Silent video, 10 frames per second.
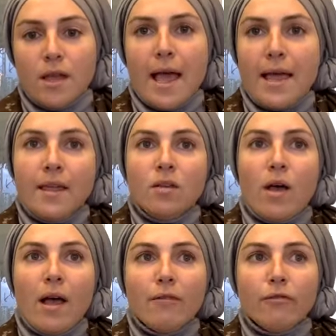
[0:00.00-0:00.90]
And then you
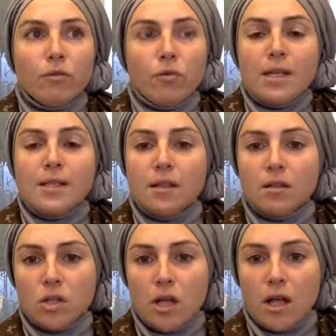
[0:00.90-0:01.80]
have raising the
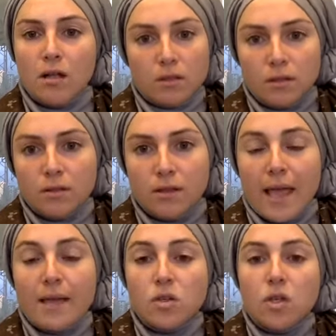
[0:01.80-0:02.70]
child,
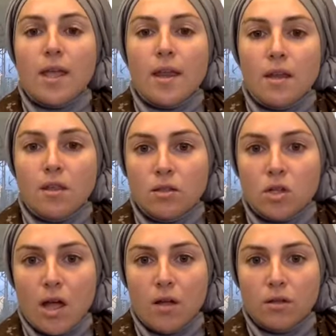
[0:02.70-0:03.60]
educating the
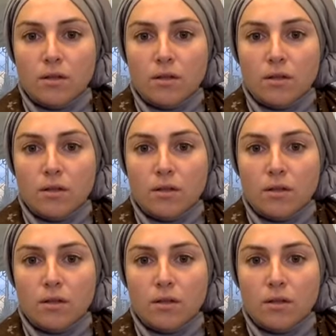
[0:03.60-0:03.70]
child,